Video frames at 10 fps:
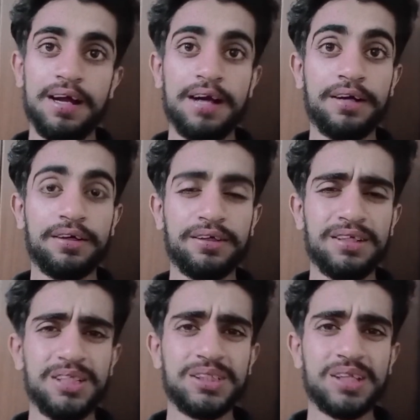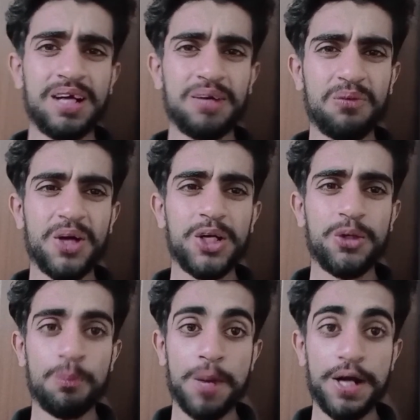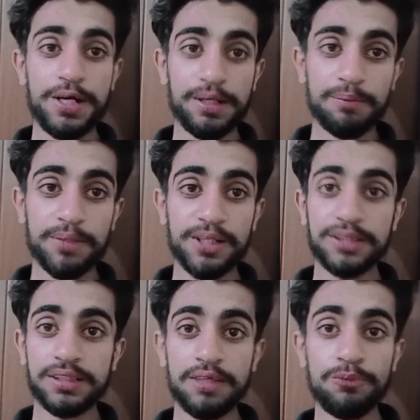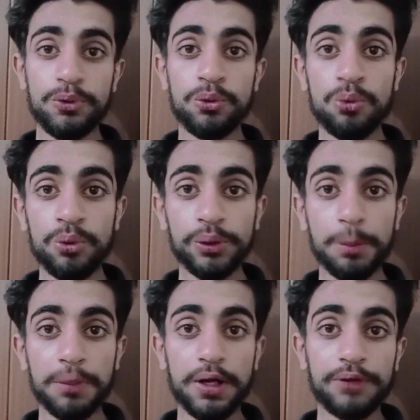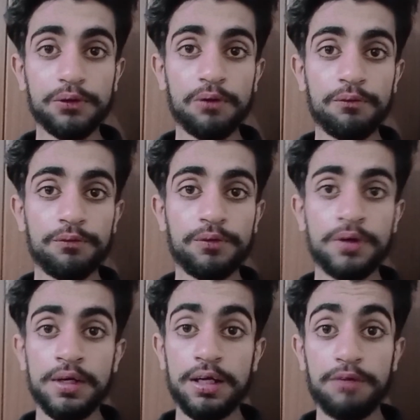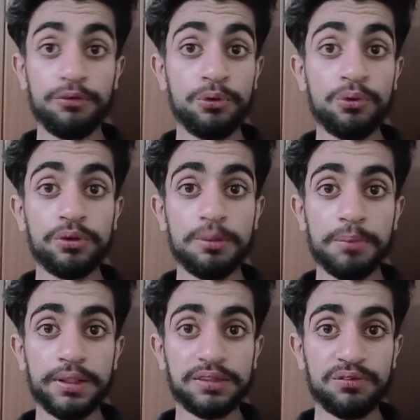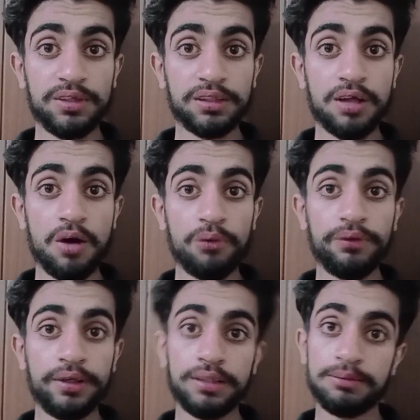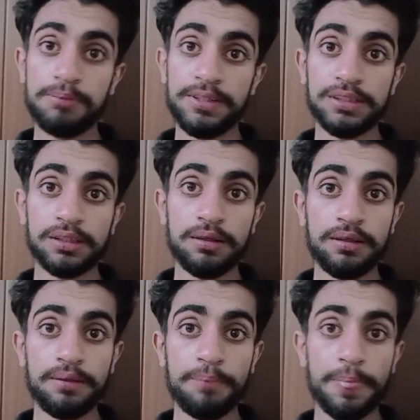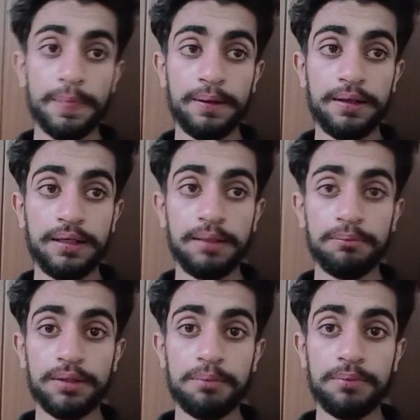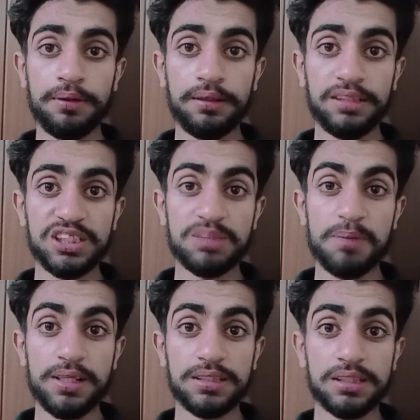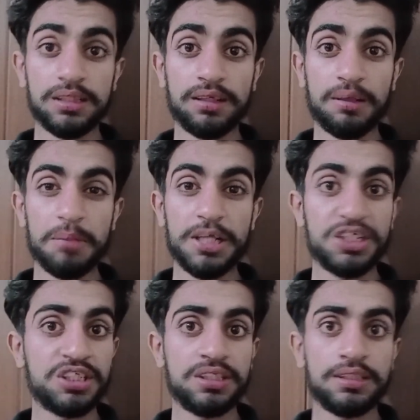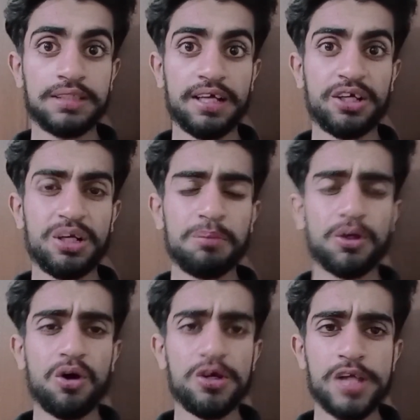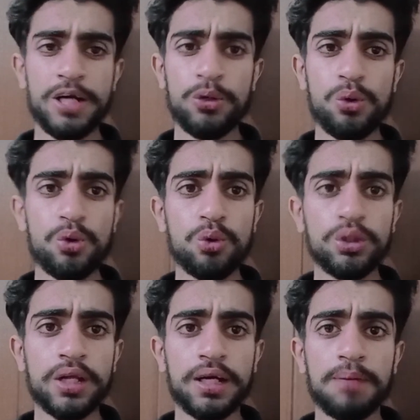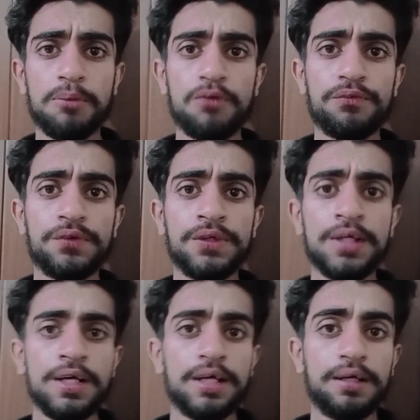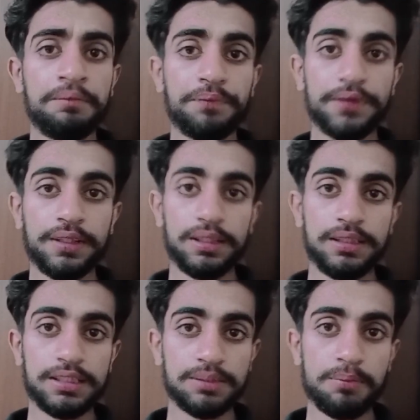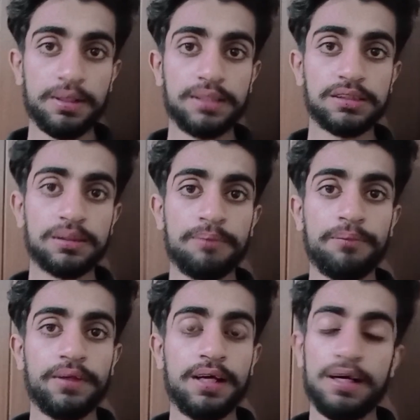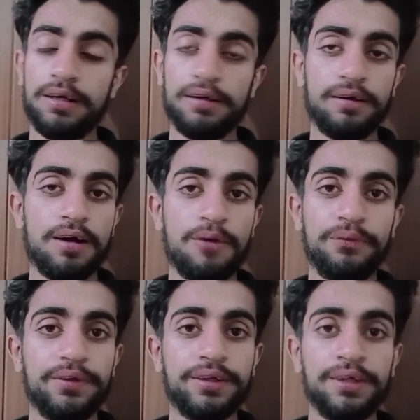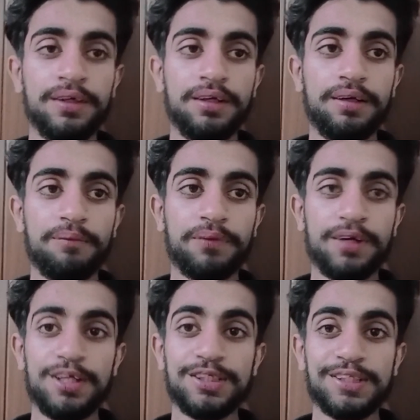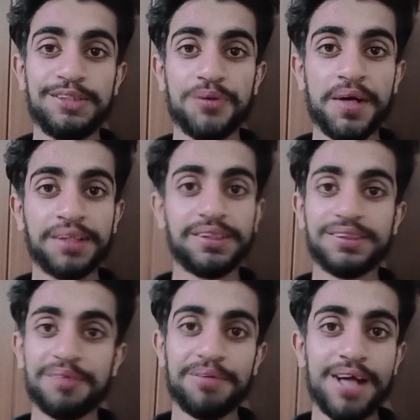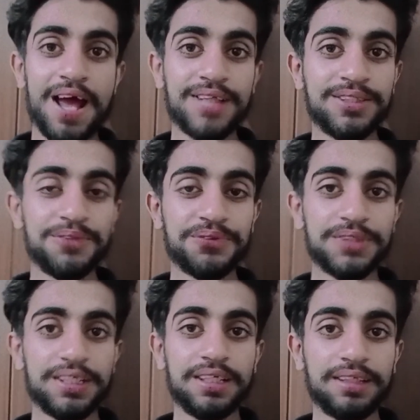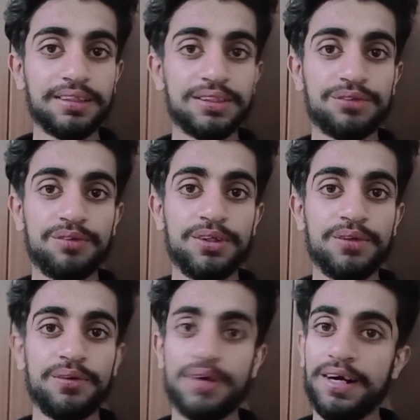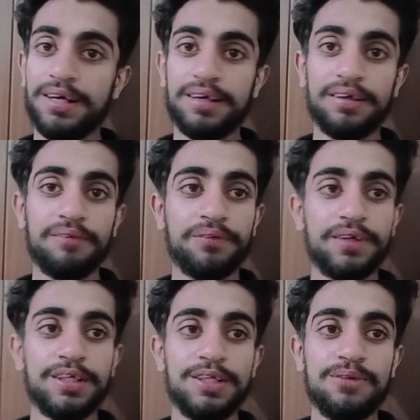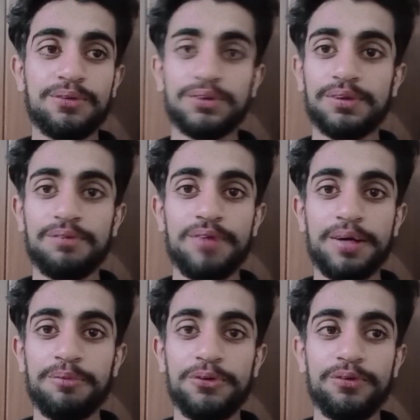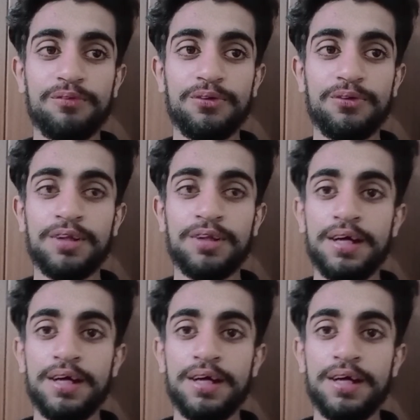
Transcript: And he's at very romantic place. If you know the place where the Hauser is, please name the this place in the comment section, because I don't know the name of this place. Hauser is enjoying the summer, as you've seen in this video, and he looks very beautiful.